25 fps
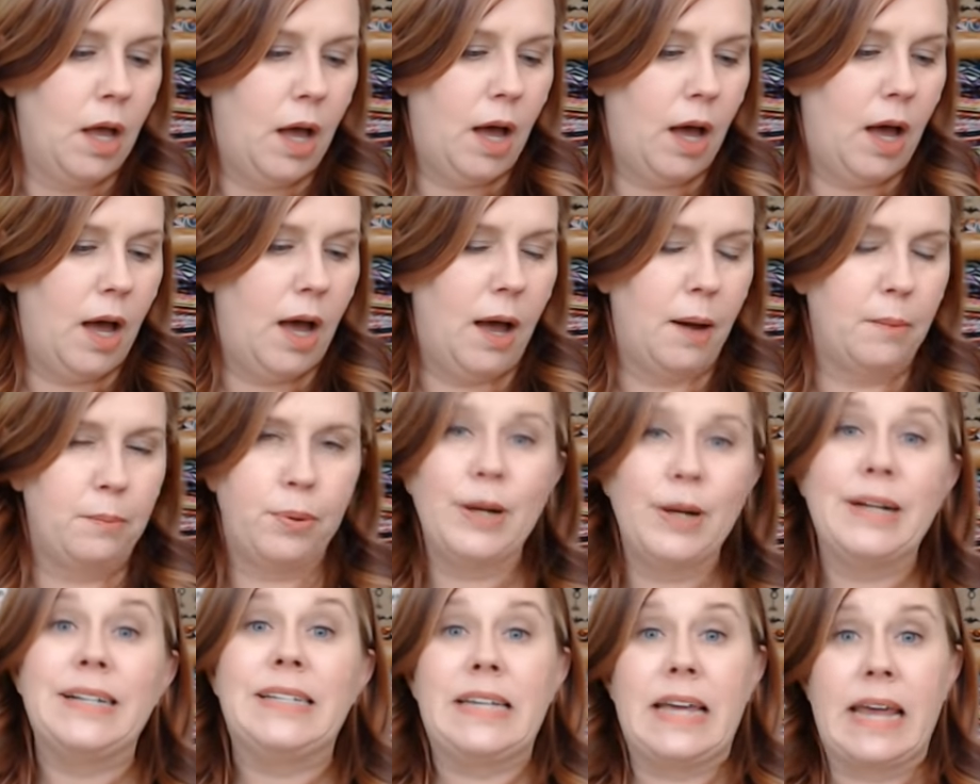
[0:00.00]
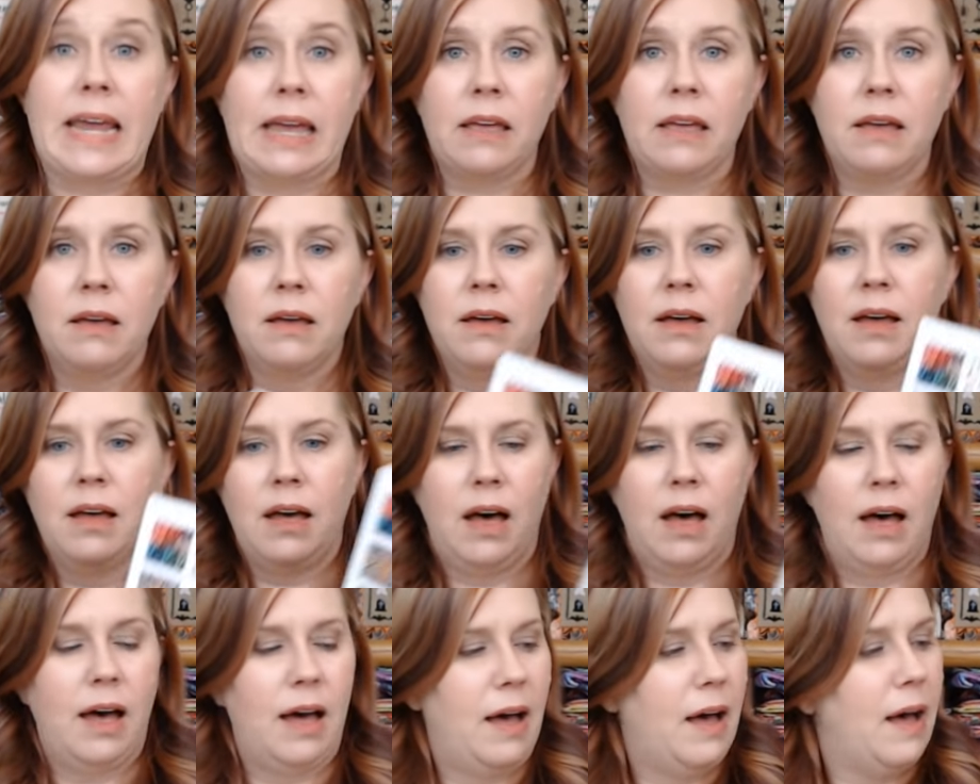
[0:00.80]
uh, printing.
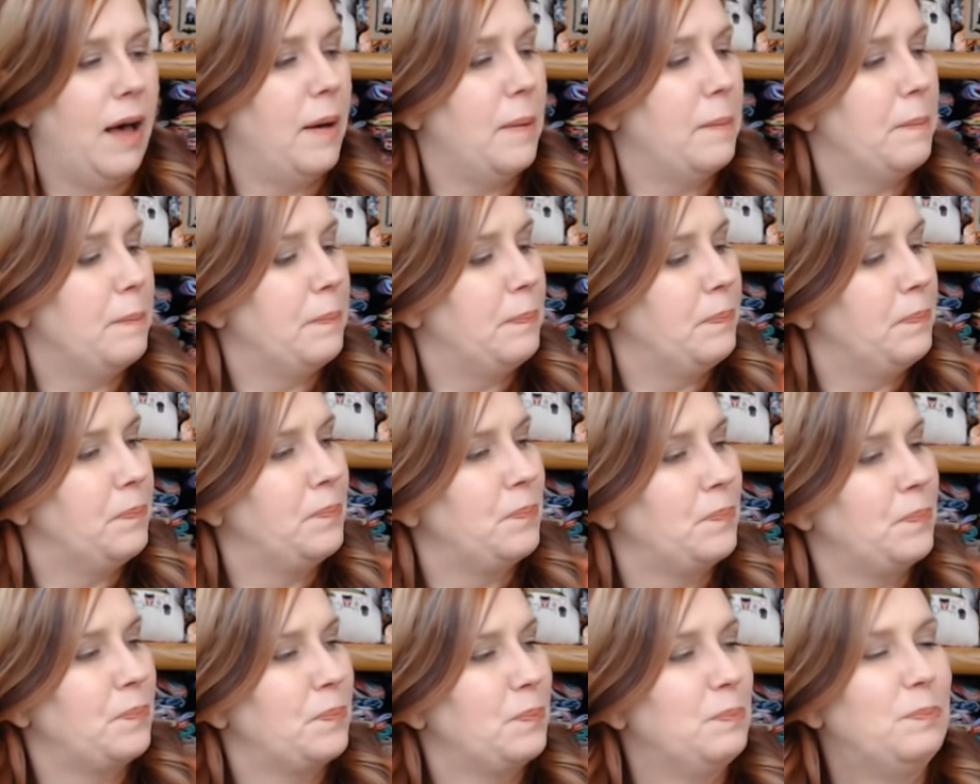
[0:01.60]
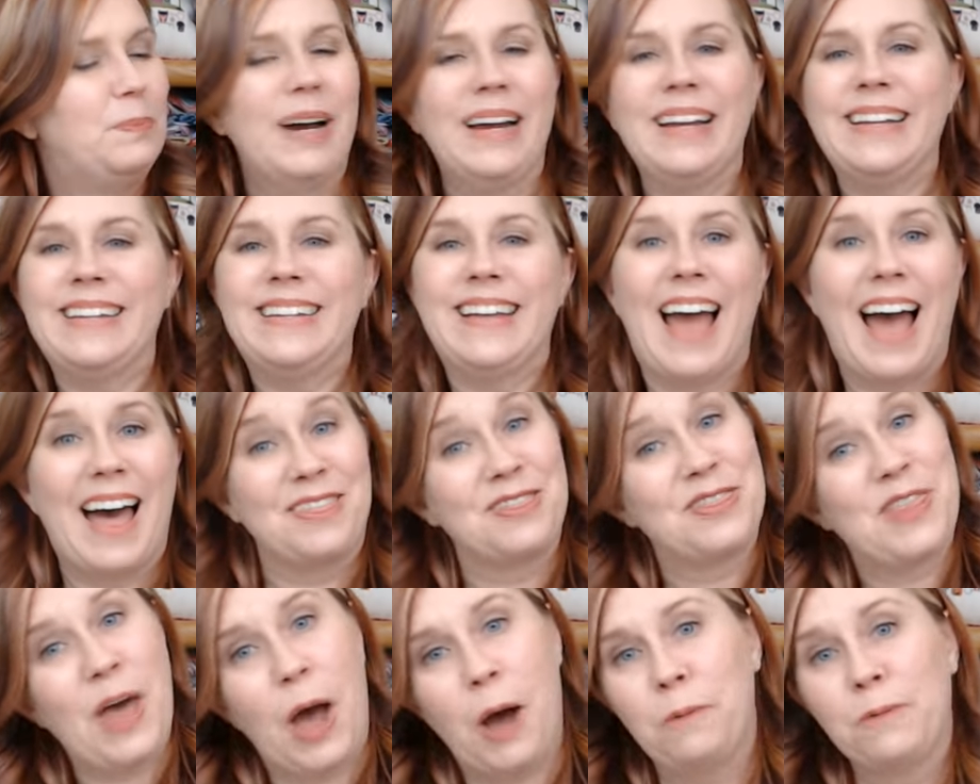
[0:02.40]
Um, but
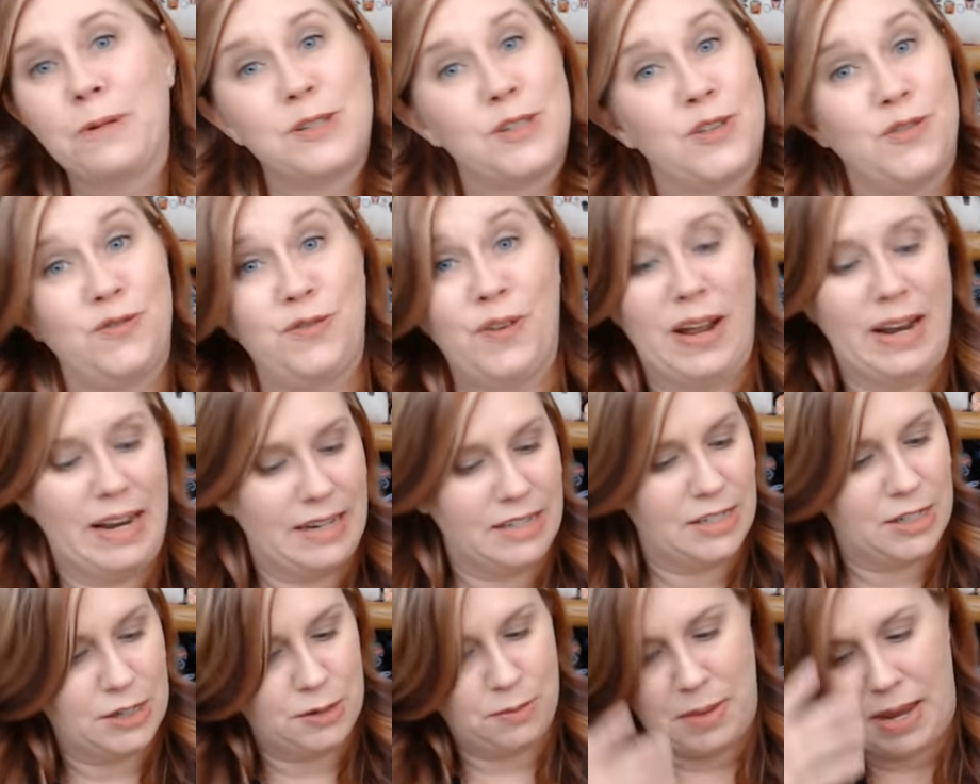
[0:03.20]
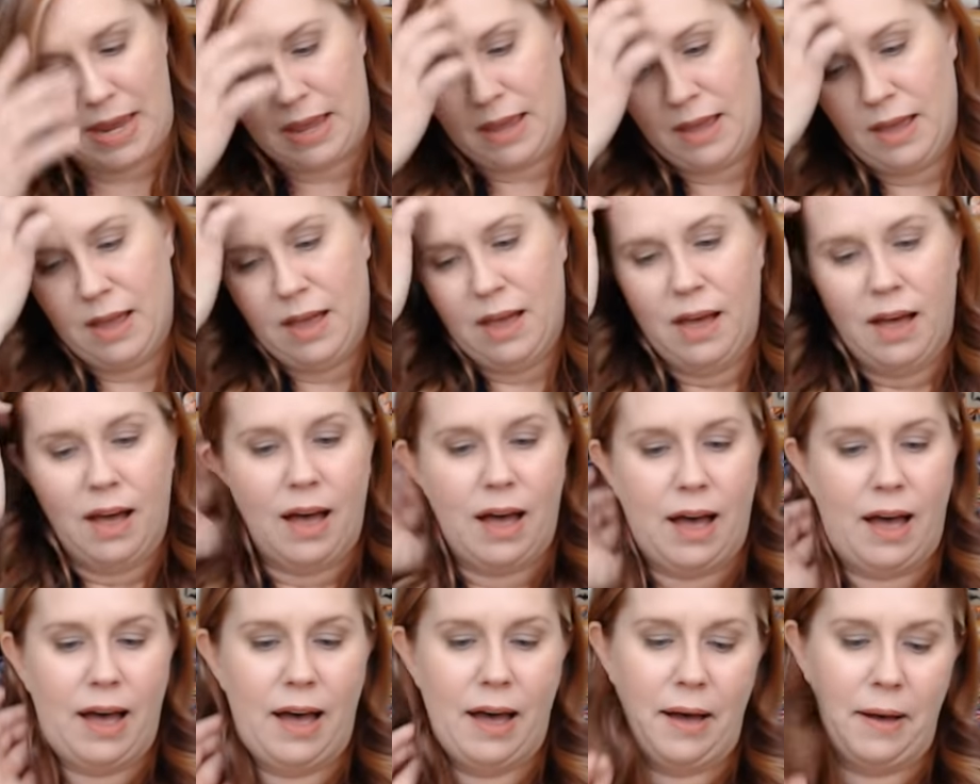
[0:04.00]
yeah, that was funny to me.
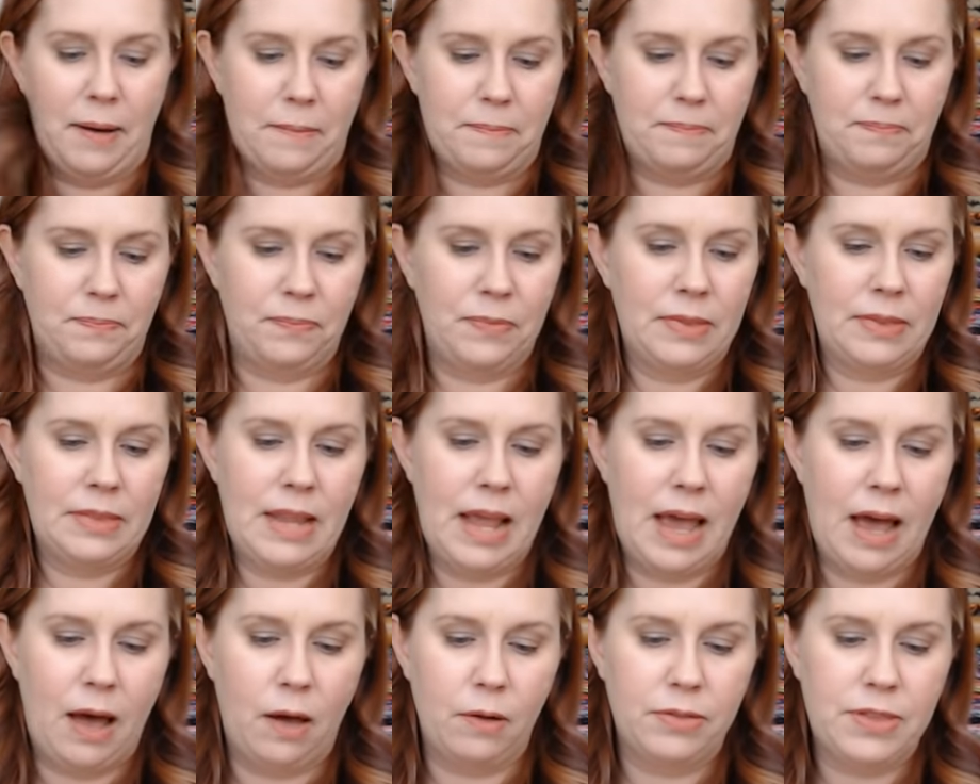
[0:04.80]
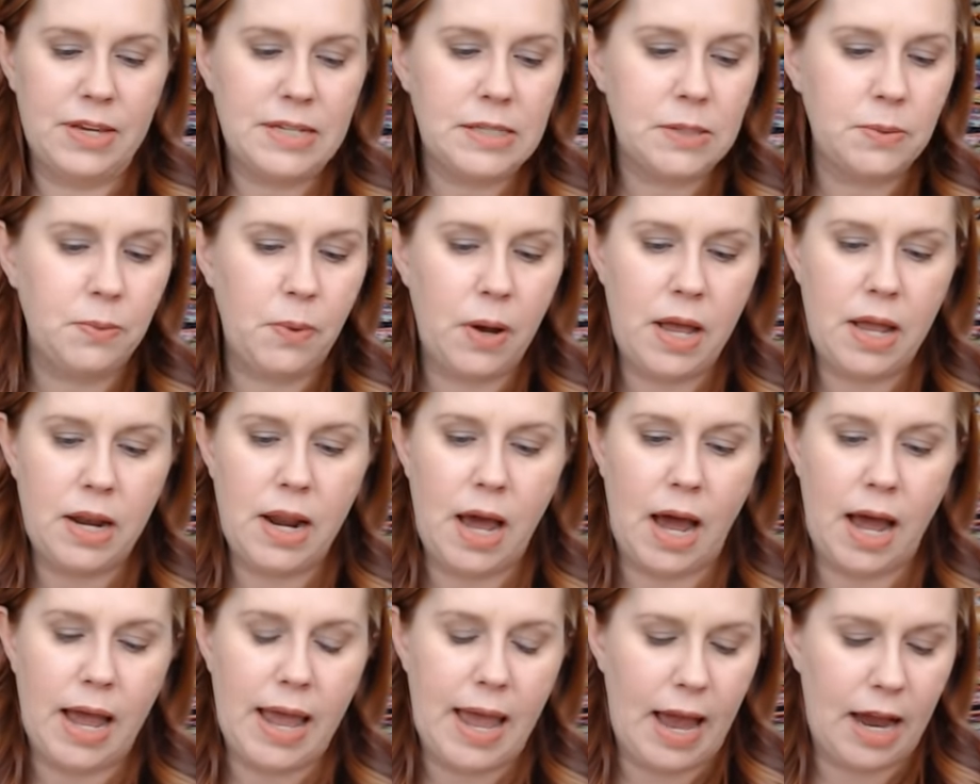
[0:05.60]
Um, now this
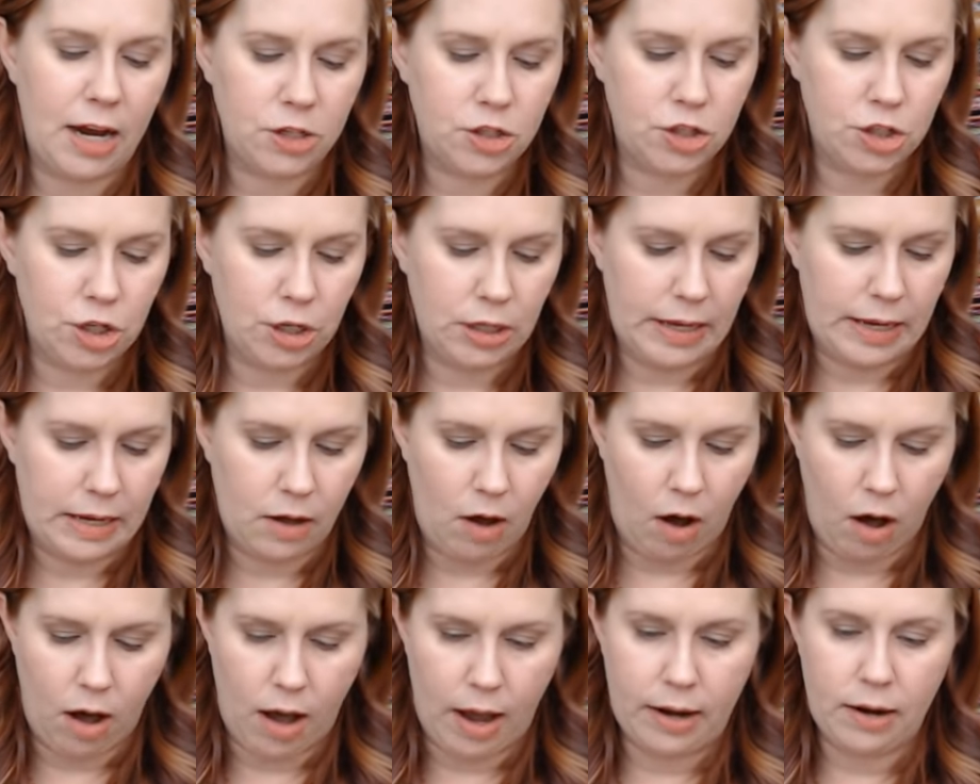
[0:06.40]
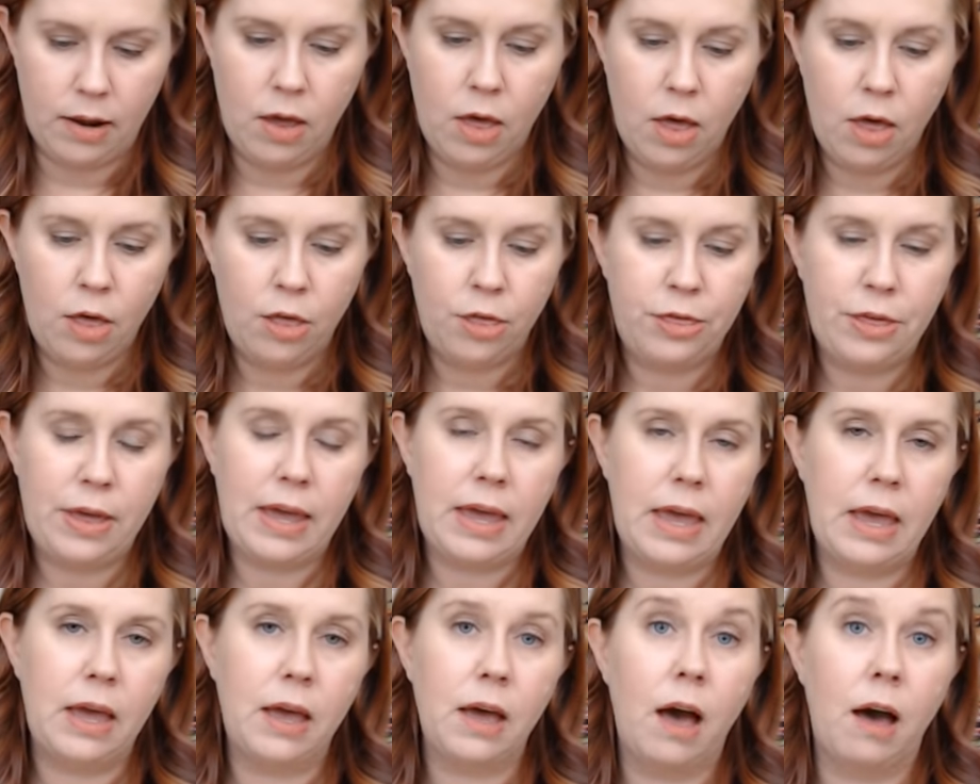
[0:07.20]
one I actually got
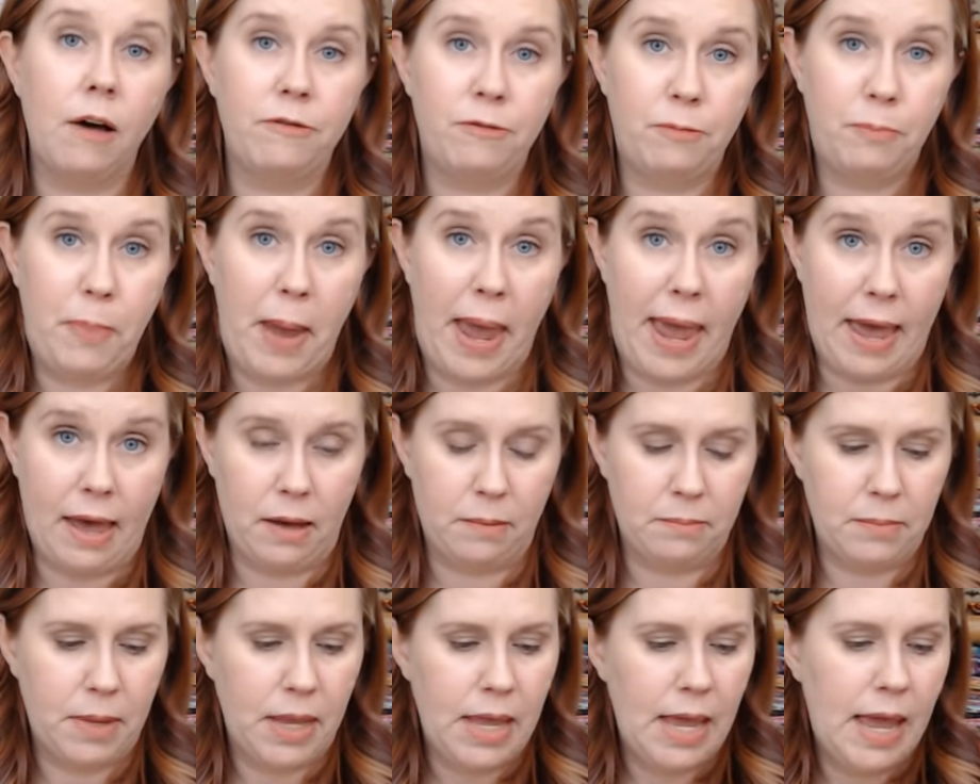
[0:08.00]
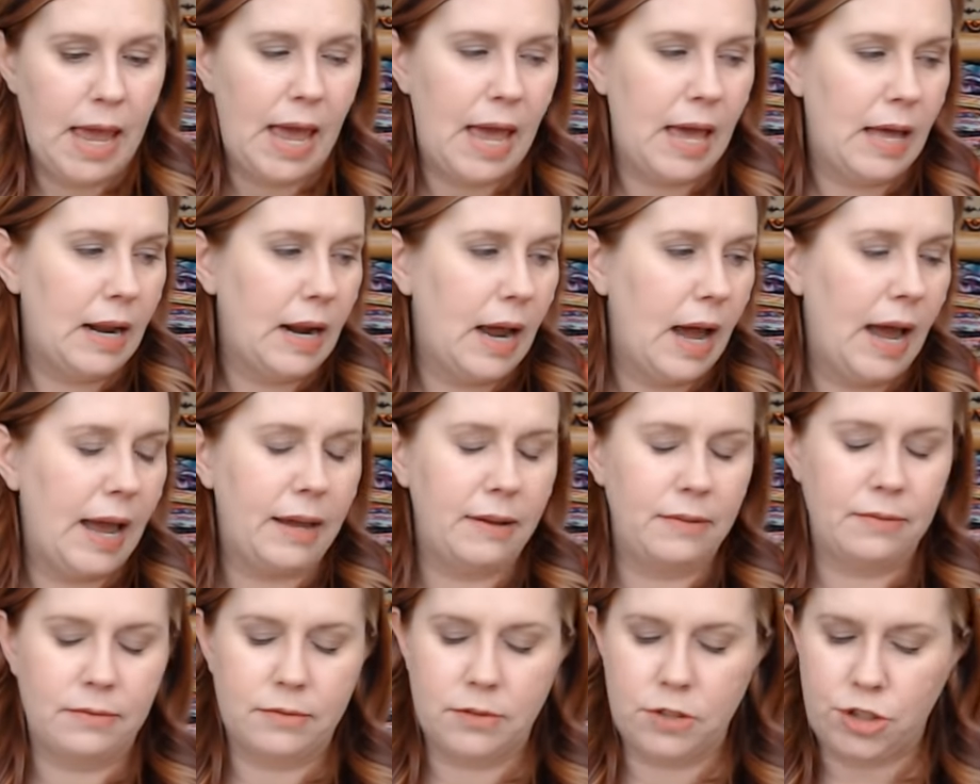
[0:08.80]
thinking of Pam, and
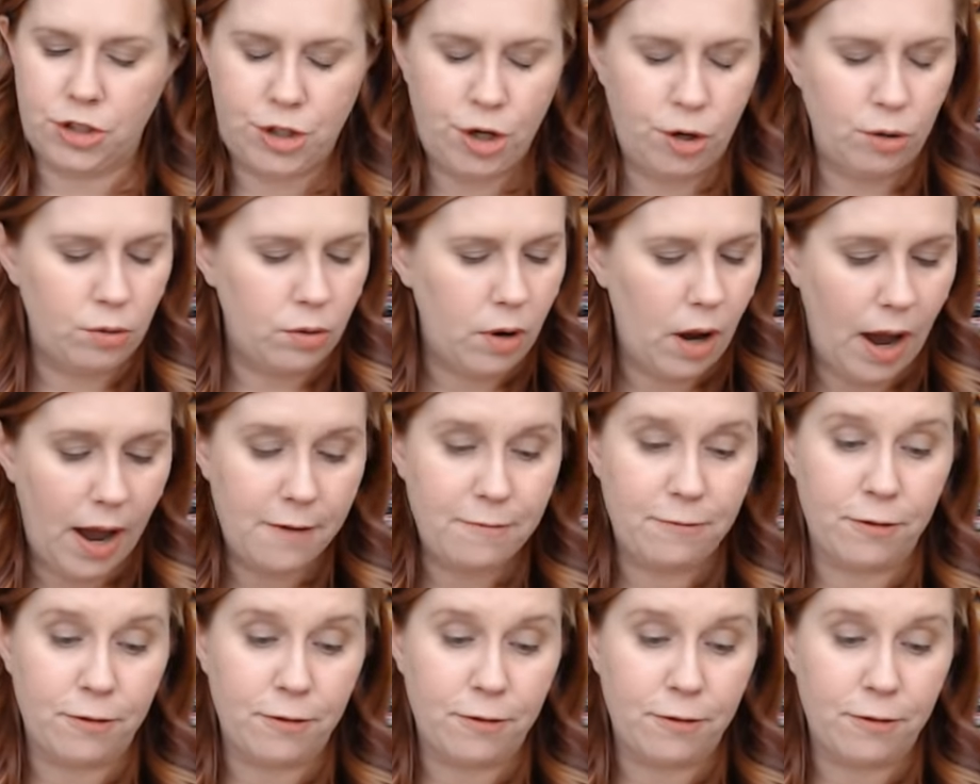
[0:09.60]
I, shoot, I